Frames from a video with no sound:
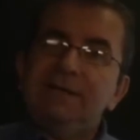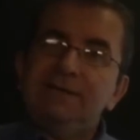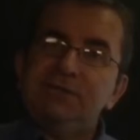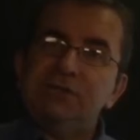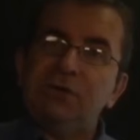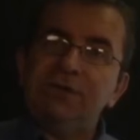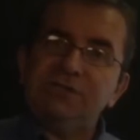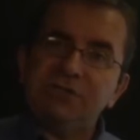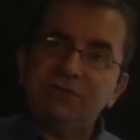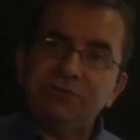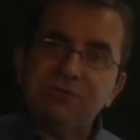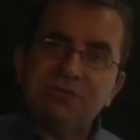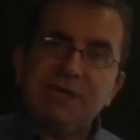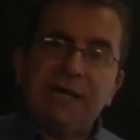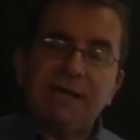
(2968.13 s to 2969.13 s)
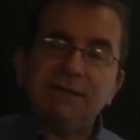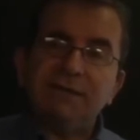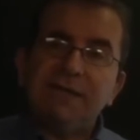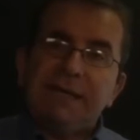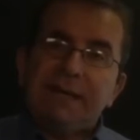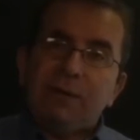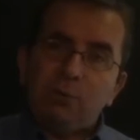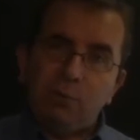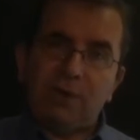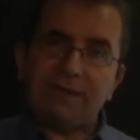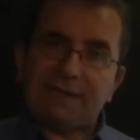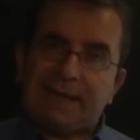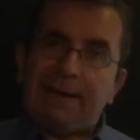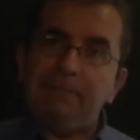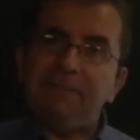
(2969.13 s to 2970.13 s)
So as a result,
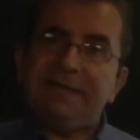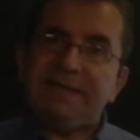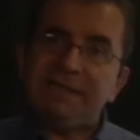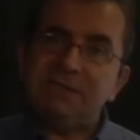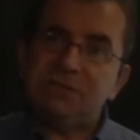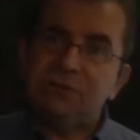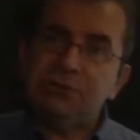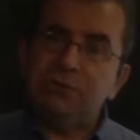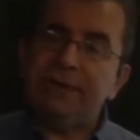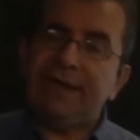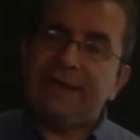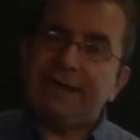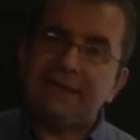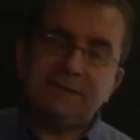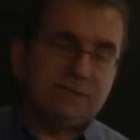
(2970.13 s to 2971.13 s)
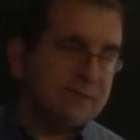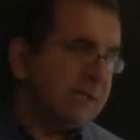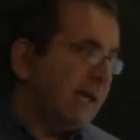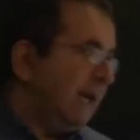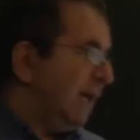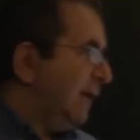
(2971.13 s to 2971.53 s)
what companies do is